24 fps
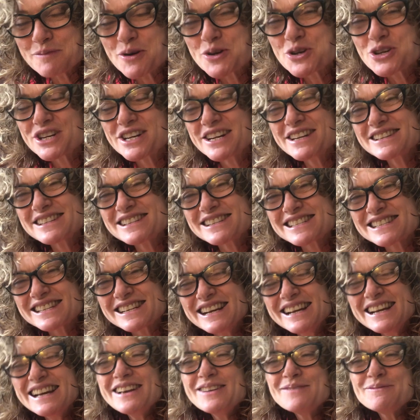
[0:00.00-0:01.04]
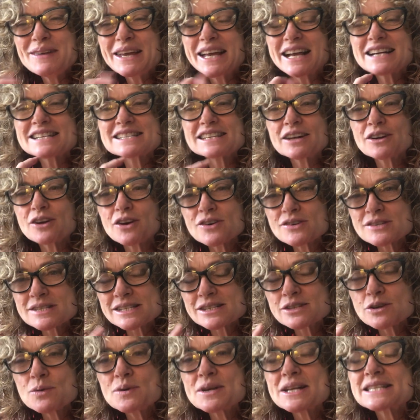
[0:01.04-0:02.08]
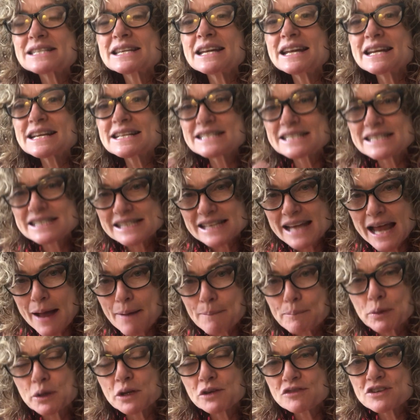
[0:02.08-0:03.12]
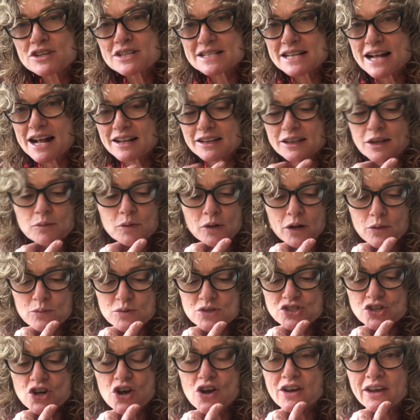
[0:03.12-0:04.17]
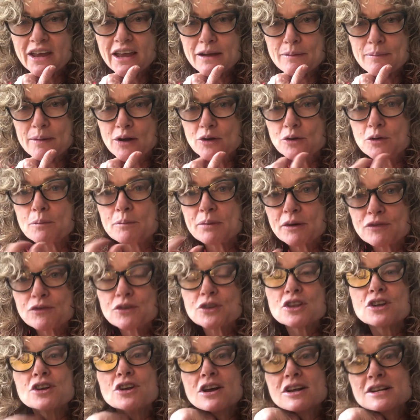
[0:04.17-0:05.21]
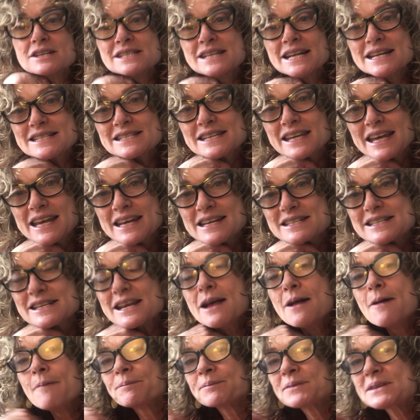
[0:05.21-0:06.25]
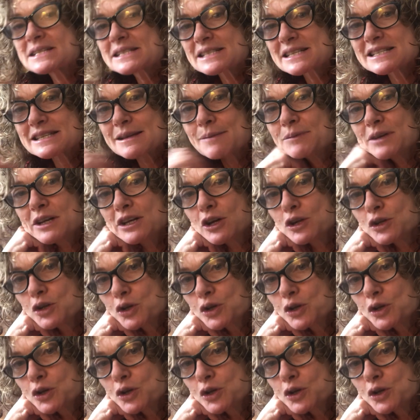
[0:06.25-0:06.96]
motions because it also it's an example of exactly what I was talking about. But for the nonsense kids, this is something to